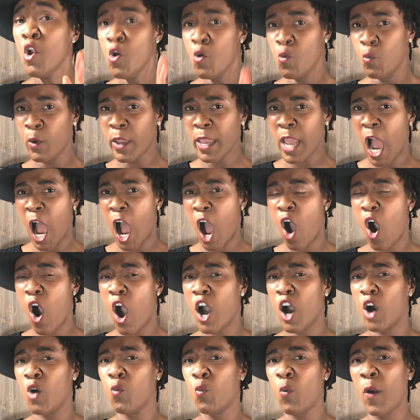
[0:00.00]
we are
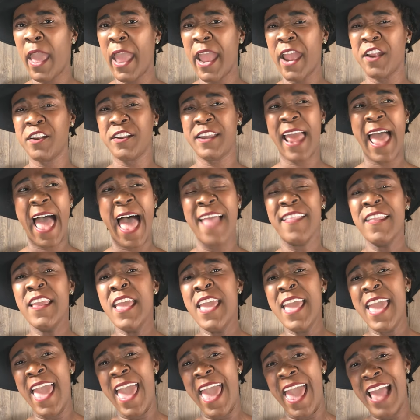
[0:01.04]
all aware that
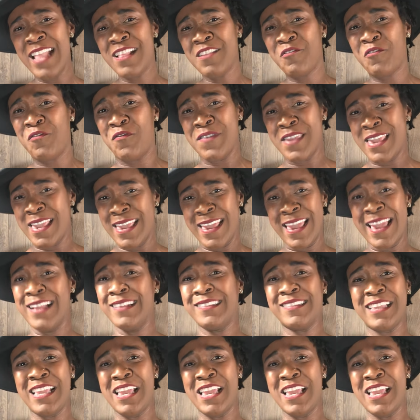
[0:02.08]
envy is